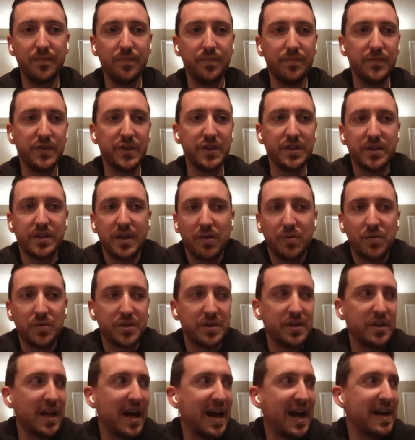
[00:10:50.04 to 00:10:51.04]
since I
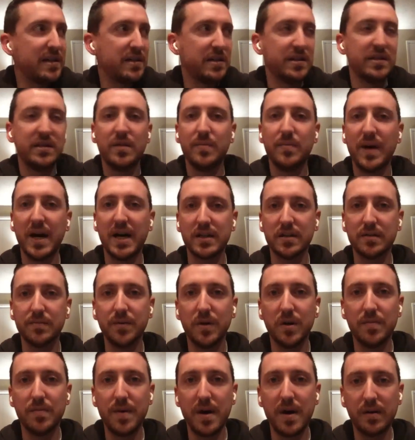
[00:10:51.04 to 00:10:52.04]
wasn't as into
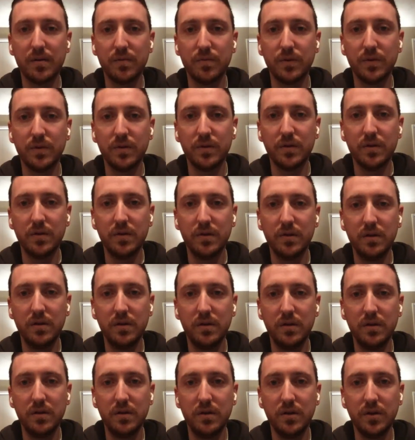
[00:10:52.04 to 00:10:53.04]
basketball back when
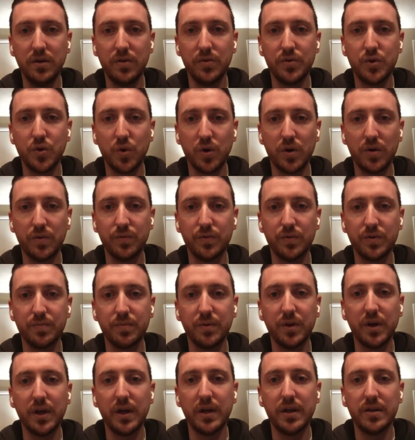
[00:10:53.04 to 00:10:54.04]
Jordan was
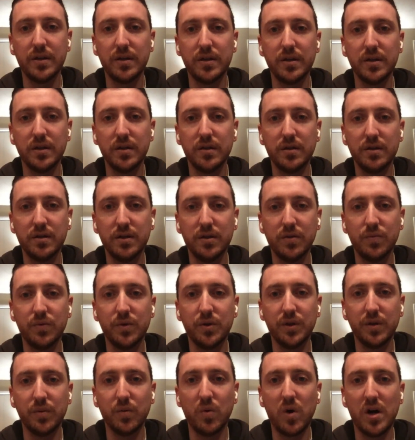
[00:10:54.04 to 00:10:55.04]
playing, to
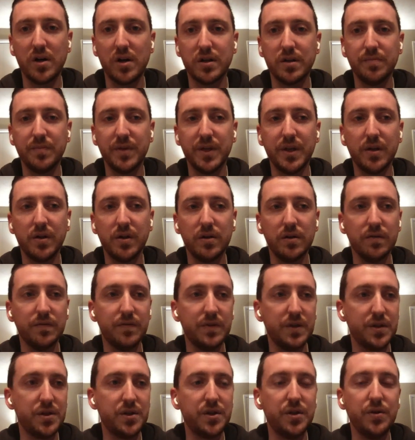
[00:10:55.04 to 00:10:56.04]
really watch him in all of his
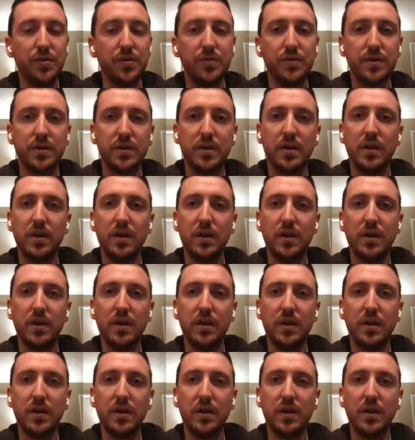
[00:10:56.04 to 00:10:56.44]
shoes.